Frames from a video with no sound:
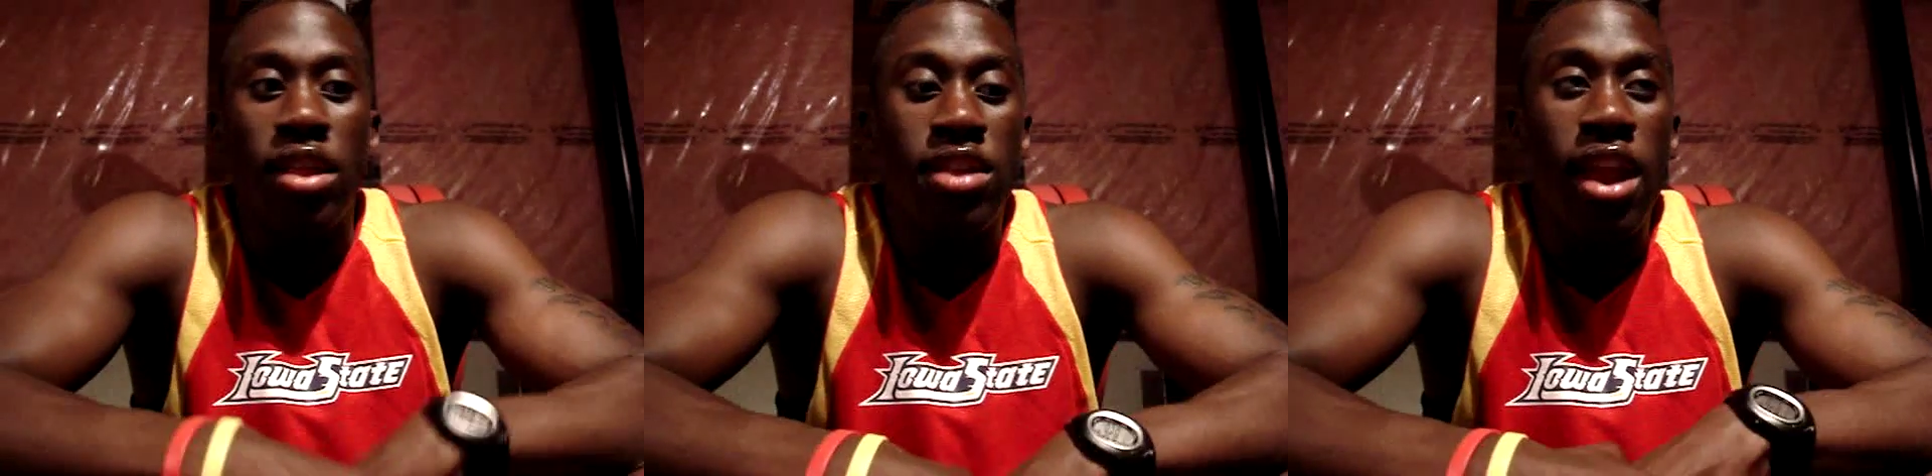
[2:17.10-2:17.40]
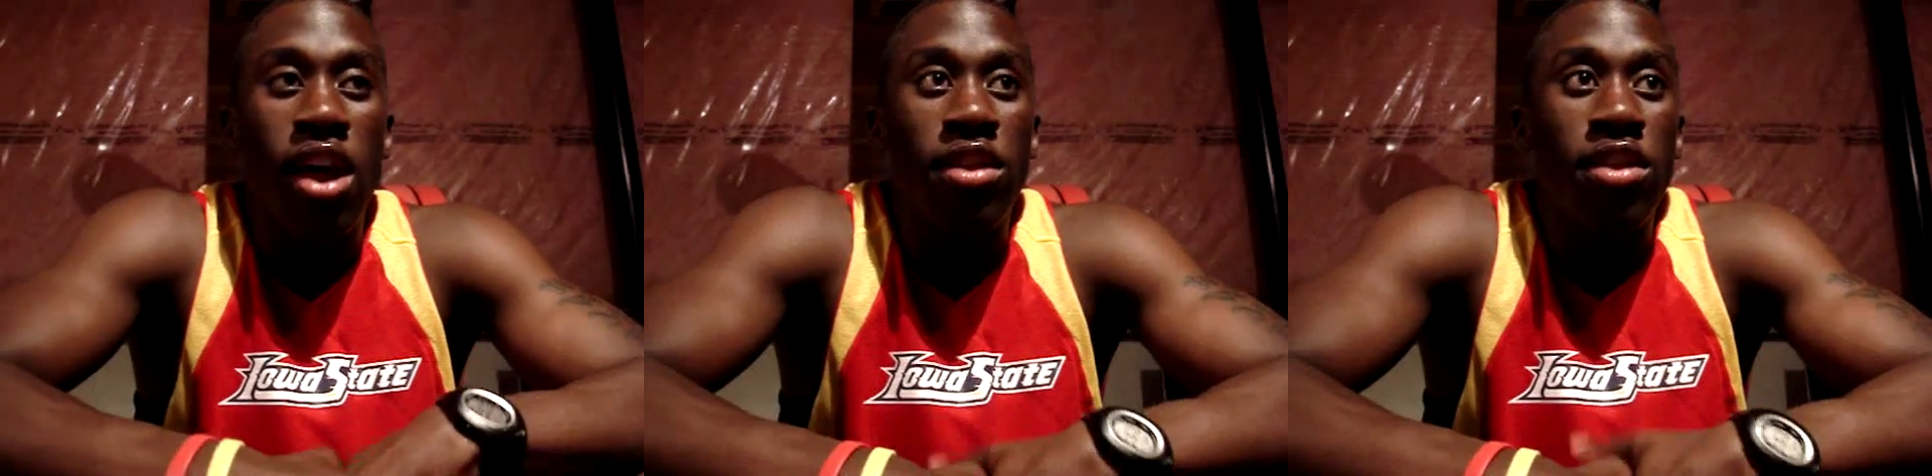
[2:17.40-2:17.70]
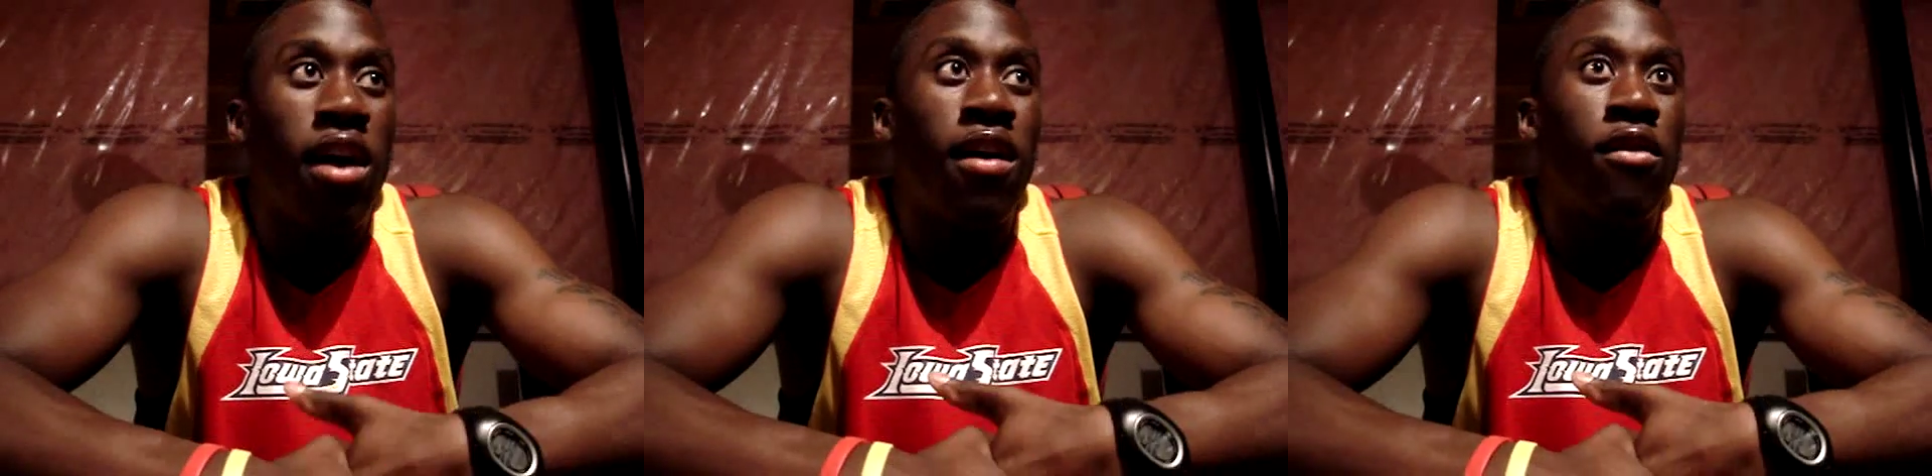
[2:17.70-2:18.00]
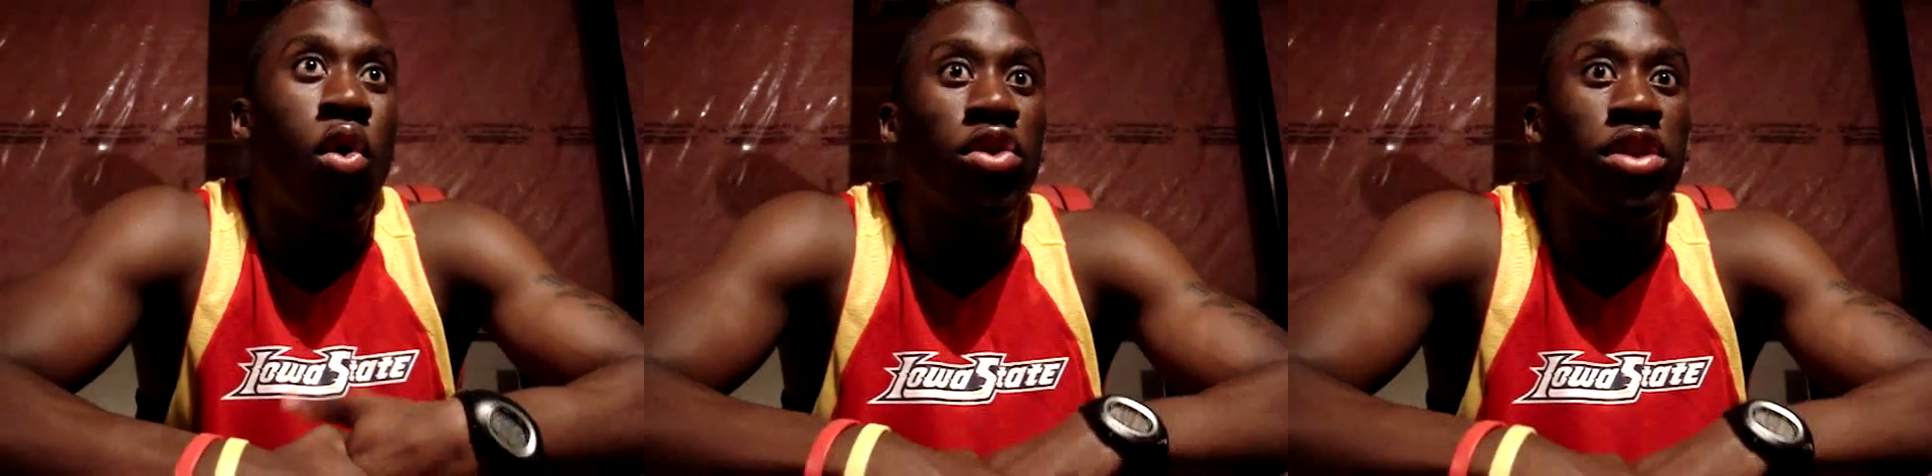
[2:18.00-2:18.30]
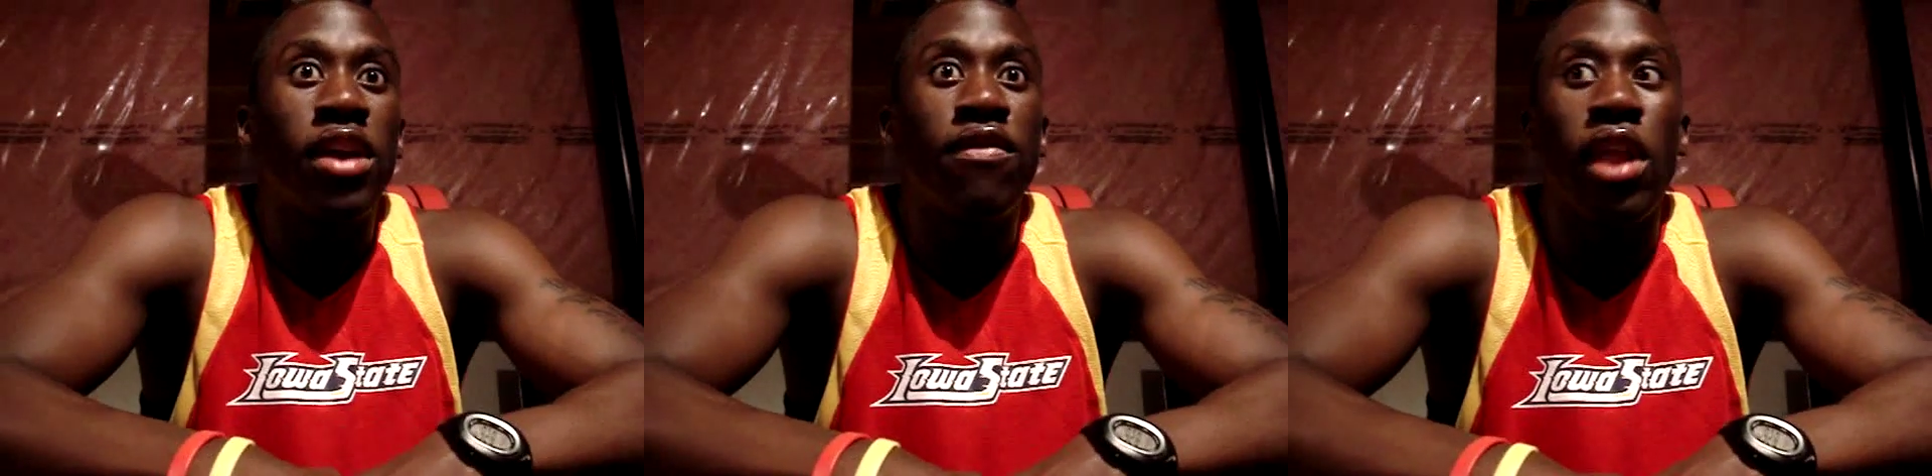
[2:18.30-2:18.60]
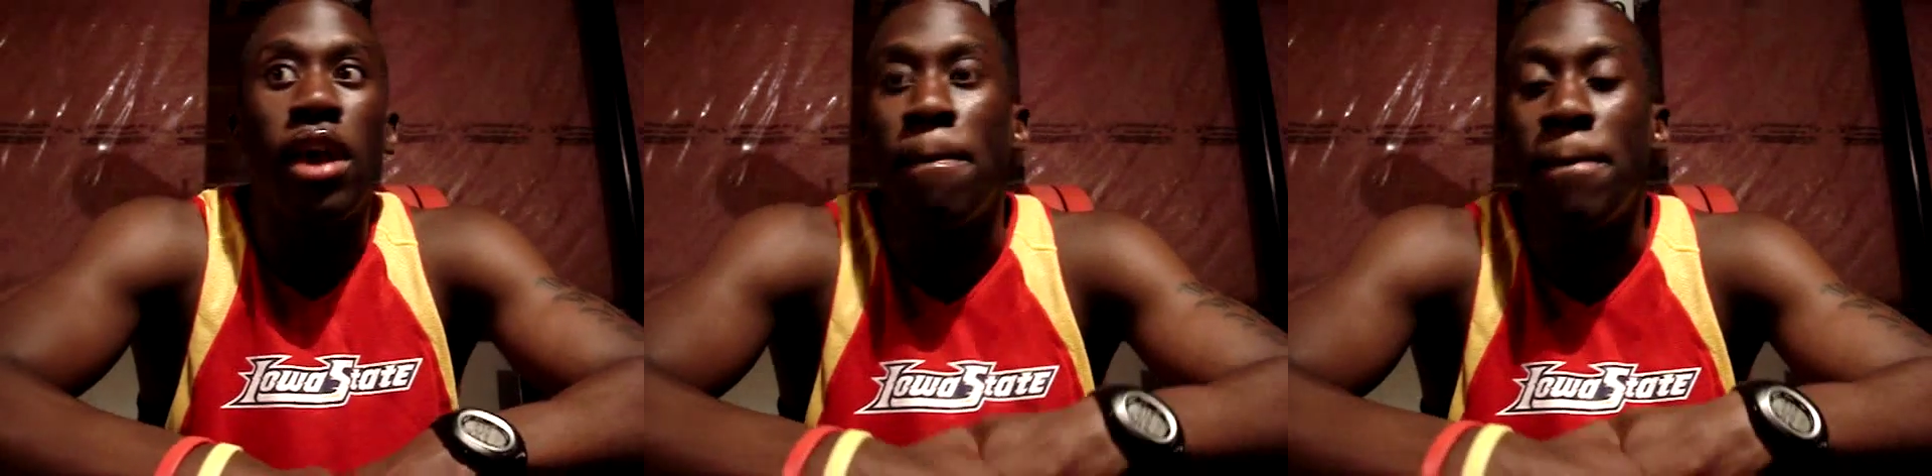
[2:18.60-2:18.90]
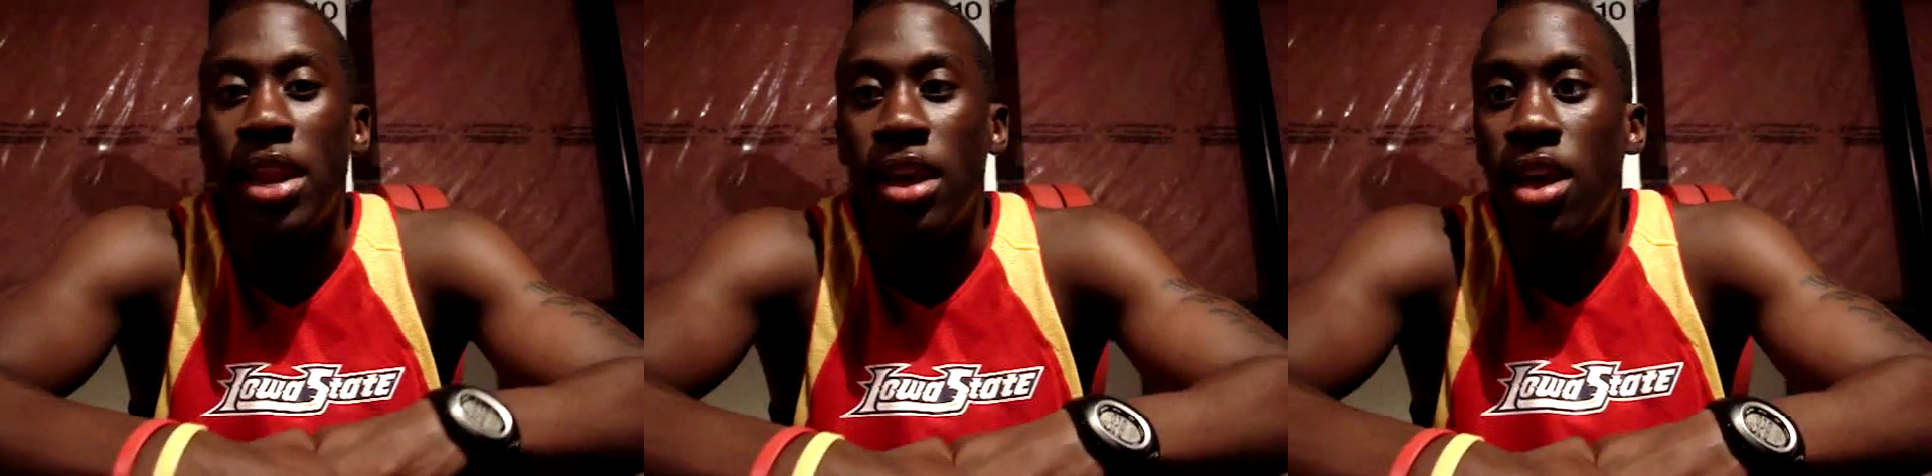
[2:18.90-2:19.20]
Instead of holding it for like a
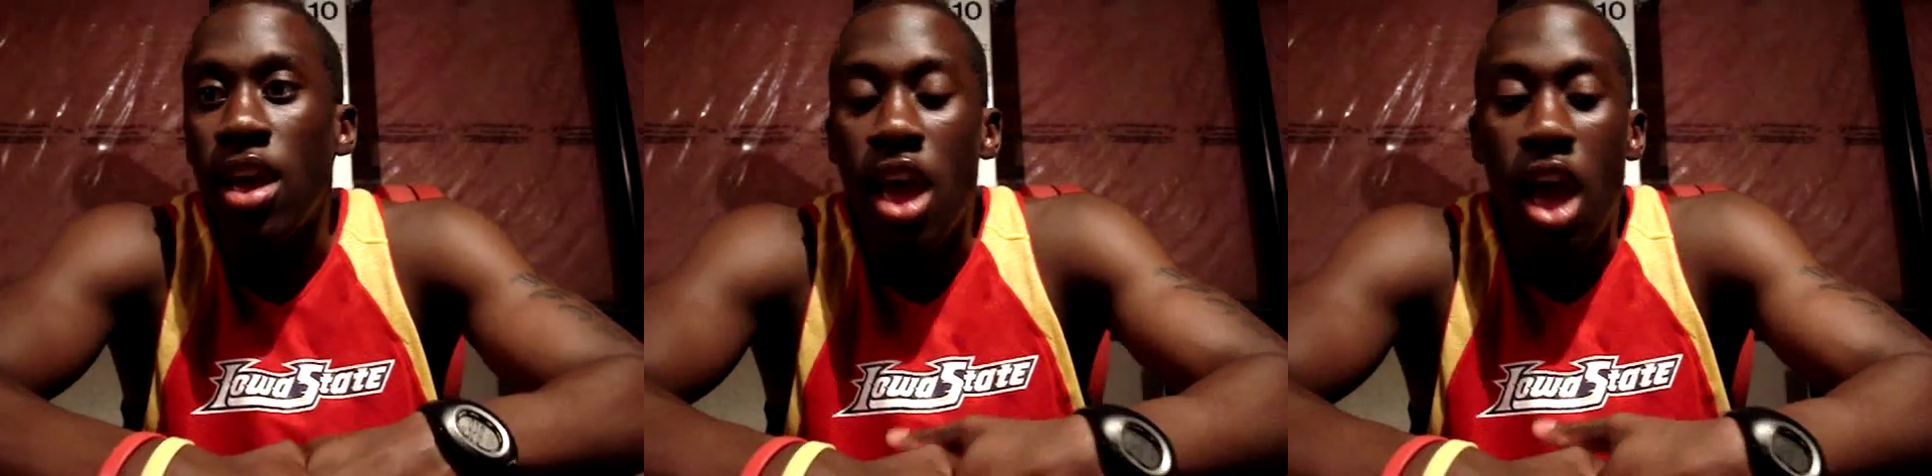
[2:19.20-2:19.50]
minute,